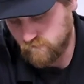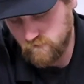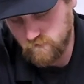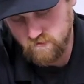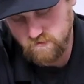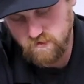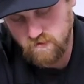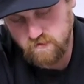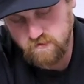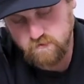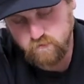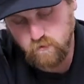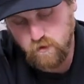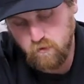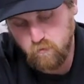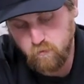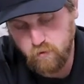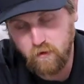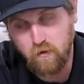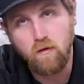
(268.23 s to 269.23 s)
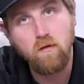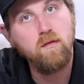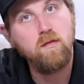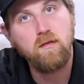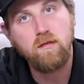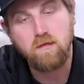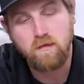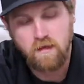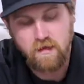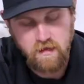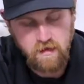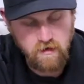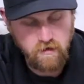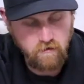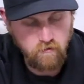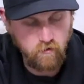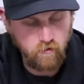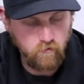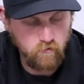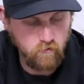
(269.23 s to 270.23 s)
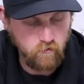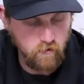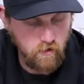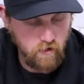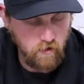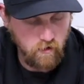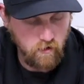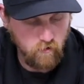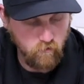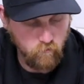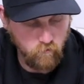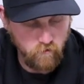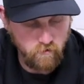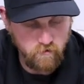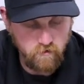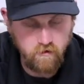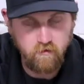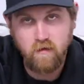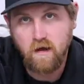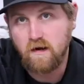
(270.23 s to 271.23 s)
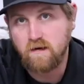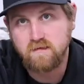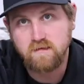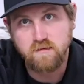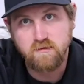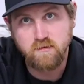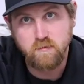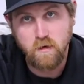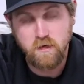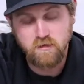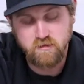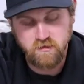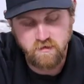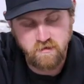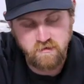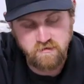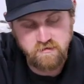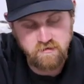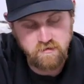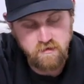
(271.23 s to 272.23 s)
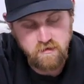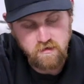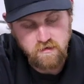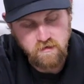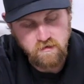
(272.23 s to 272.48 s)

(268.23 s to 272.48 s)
Feels like it's well built and it'll work in a lot of situations.